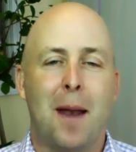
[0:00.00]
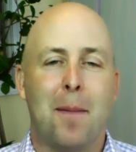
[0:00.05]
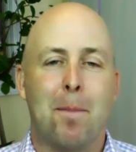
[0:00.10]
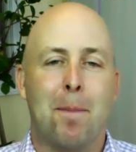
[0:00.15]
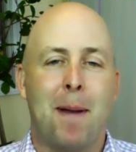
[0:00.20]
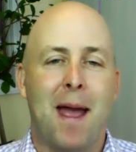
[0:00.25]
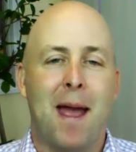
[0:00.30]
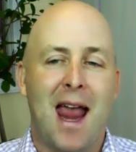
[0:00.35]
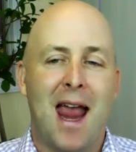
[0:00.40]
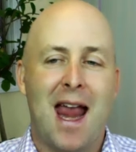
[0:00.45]

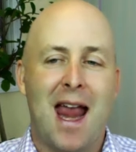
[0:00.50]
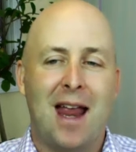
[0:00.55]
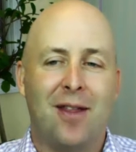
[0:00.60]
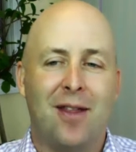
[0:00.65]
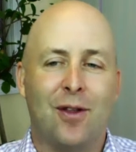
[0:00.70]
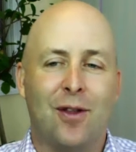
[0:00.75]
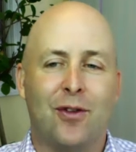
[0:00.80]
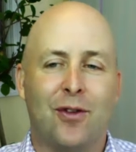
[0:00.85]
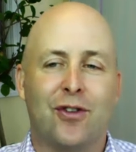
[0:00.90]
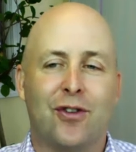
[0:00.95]
pain,
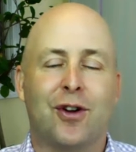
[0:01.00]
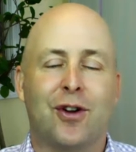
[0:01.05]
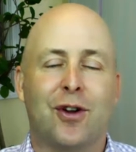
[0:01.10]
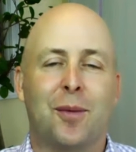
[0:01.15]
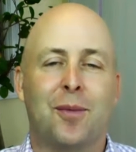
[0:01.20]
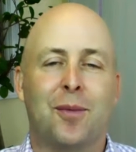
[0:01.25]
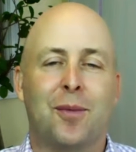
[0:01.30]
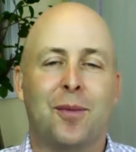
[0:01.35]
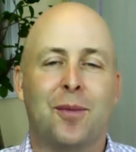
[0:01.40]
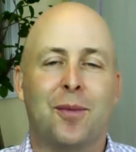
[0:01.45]
those
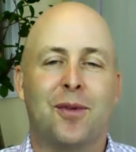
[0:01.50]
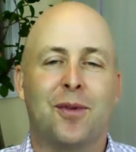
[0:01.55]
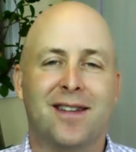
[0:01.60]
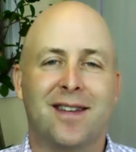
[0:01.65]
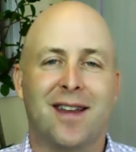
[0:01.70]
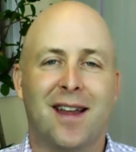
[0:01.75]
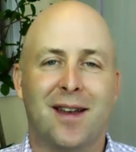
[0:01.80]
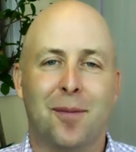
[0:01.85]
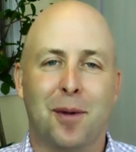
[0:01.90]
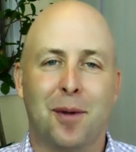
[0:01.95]

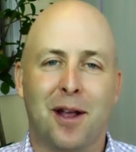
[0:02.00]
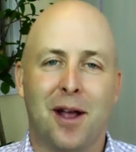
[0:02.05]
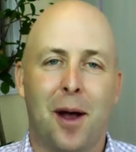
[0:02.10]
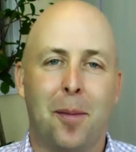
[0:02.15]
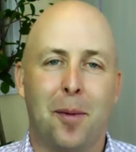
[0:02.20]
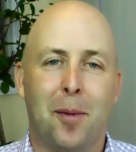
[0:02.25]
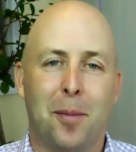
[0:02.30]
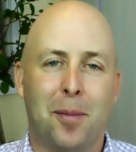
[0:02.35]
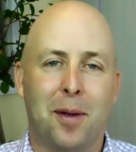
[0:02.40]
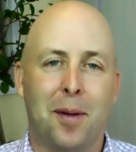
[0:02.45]
circumstances tend to
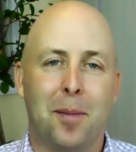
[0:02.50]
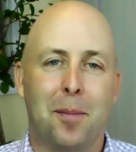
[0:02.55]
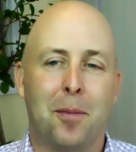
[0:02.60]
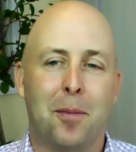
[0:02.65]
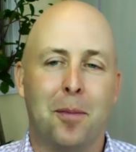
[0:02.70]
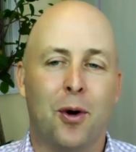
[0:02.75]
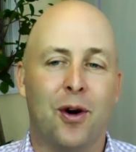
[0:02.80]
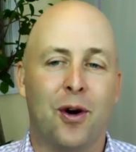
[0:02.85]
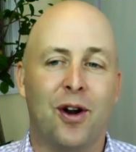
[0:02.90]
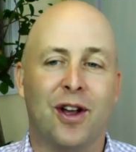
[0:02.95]
become a
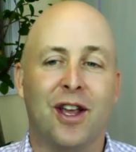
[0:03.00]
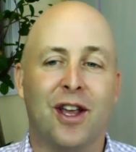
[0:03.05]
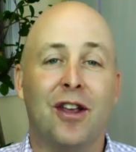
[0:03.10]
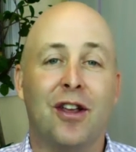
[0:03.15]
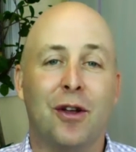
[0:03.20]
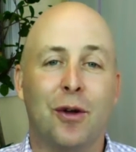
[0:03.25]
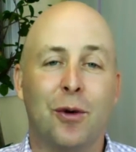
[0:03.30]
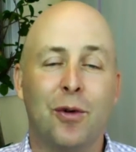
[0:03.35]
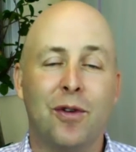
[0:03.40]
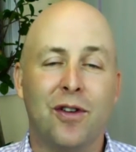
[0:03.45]
bit more
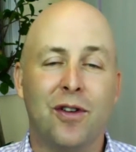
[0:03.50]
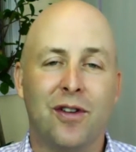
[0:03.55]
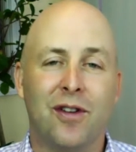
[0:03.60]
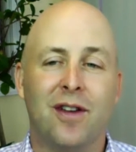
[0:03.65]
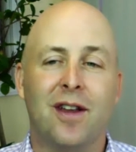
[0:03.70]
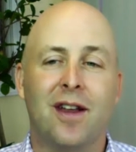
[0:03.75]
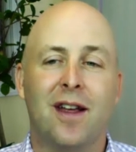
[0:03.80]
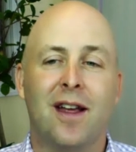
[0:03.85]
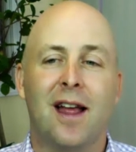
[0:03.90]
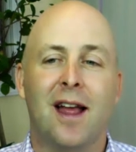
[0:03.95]

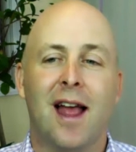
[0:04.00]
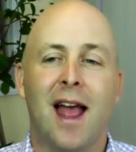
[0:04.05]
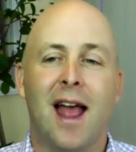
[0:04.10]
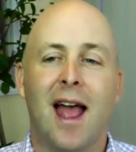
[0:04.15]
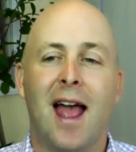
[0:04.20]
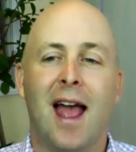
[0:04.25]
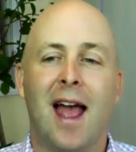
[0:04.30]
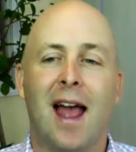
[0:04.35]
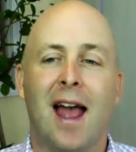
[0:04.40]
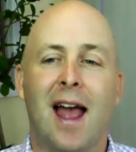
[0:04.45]
acute,
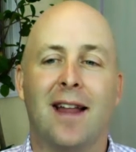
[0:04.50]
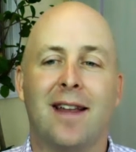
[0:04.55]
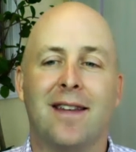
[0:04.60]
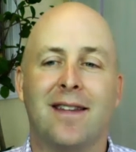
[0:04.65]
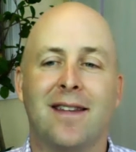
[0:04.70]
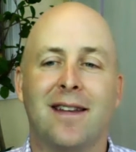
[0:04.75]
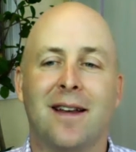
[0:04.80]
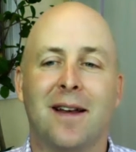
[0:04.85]
and